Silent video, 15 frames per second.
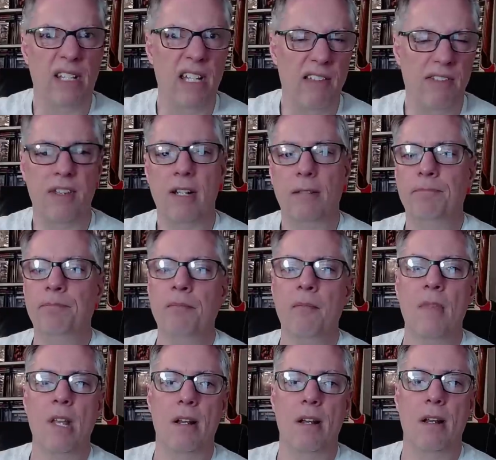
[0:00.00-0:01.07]
Lynne thing.
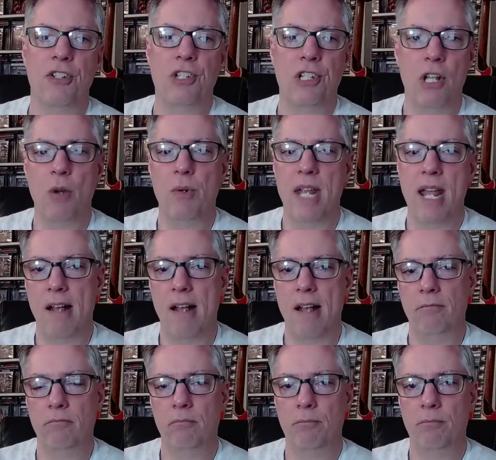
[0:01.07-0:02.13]
Uh, Slow
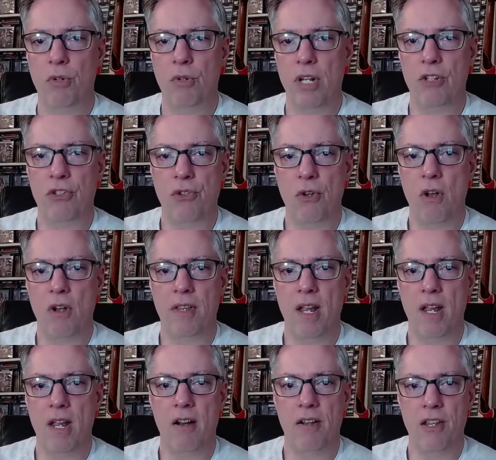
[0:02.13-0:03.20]
Down, pretty good song
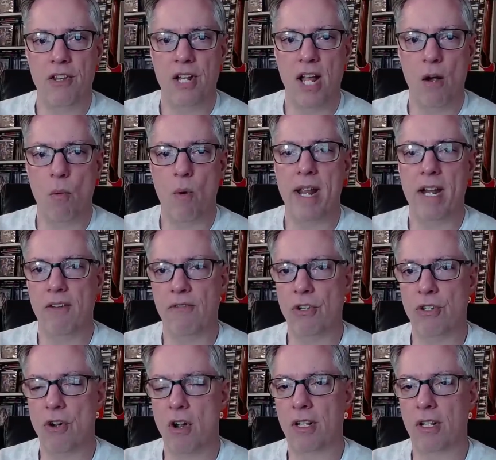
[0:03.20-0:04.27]
there. And then you got Waiting for
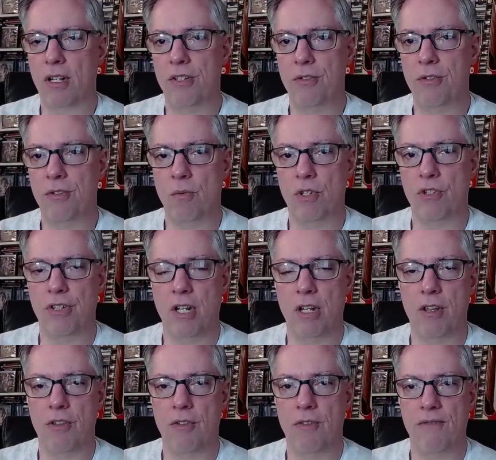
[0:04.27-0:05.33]
Darkness, which is
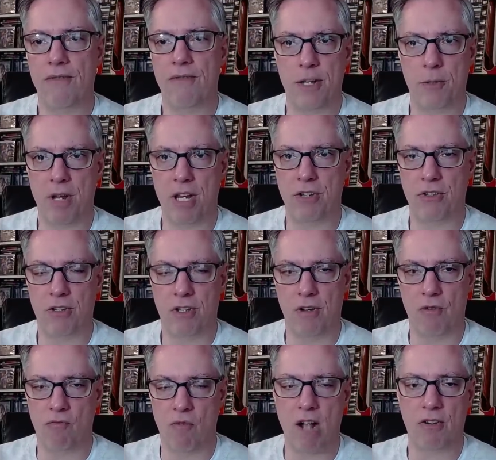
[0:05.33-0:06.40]
another fast-paced
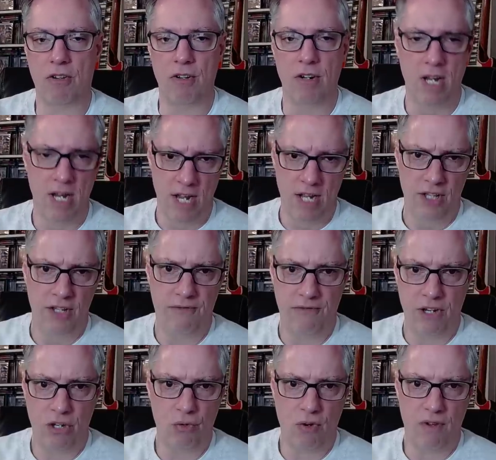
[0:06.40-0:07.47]
rocker to
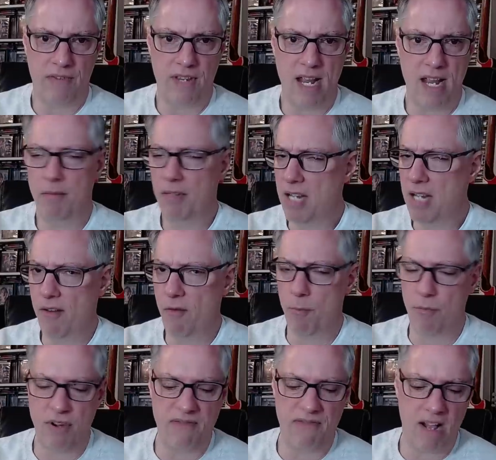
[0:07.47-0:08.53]
finish off the album. It's kind of a
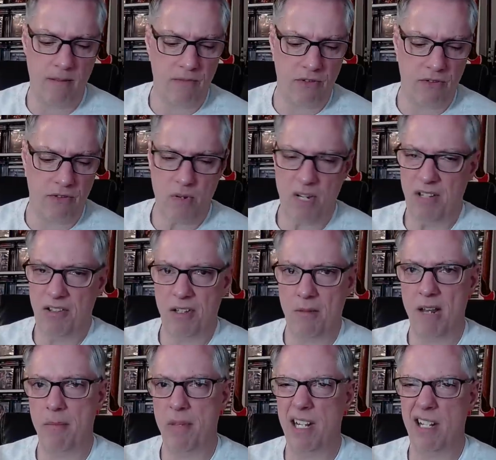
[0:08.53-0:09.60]
brief album, thirty some
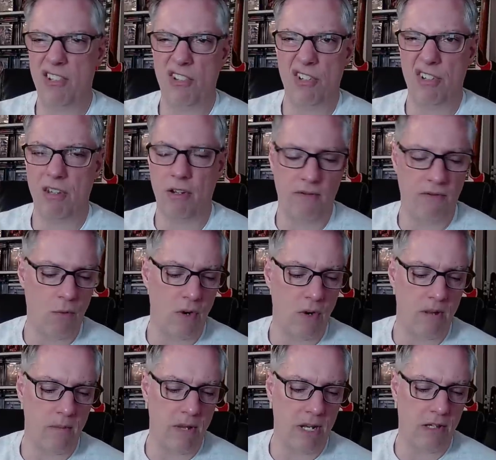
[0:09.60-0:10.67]
odd minutes, just under
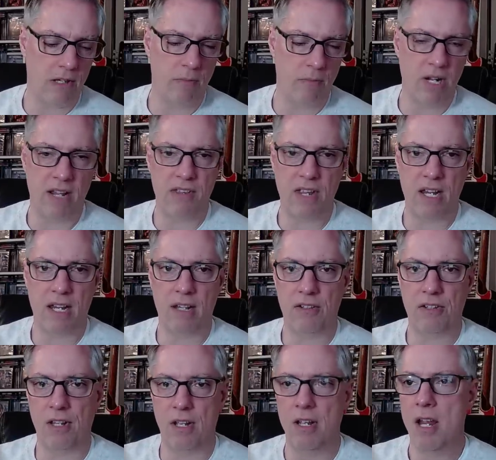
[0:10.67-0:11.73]
forty minutes, but I think
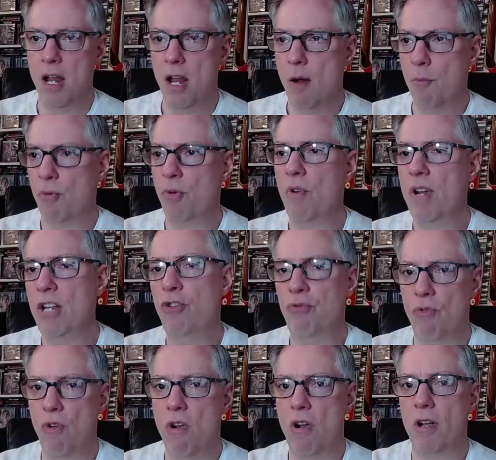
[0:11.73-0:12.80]
it's uh, pretty
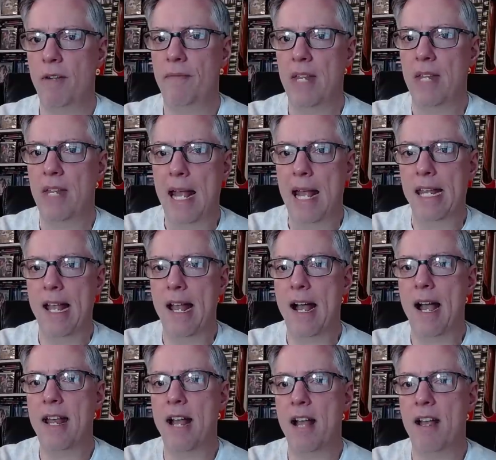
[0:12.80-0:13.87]
strong. Yeah,
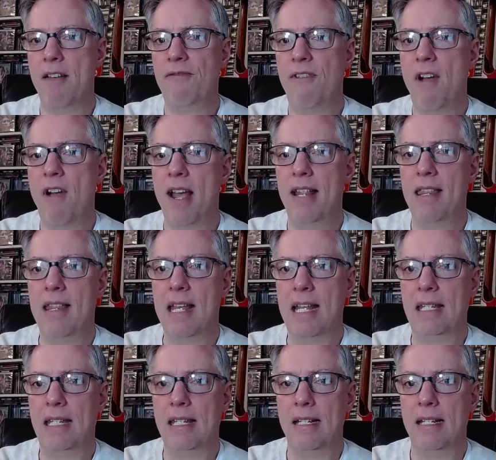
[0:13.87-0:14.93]
I, I find
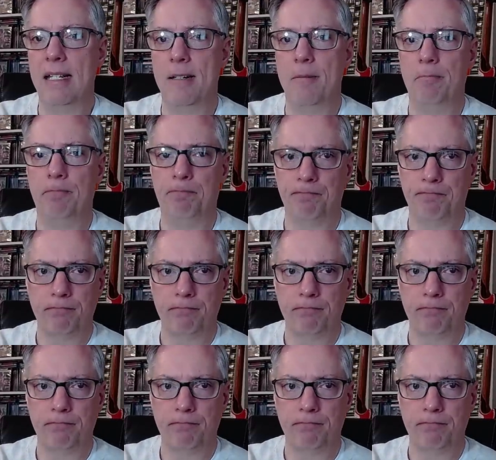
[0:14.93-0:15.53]
that um,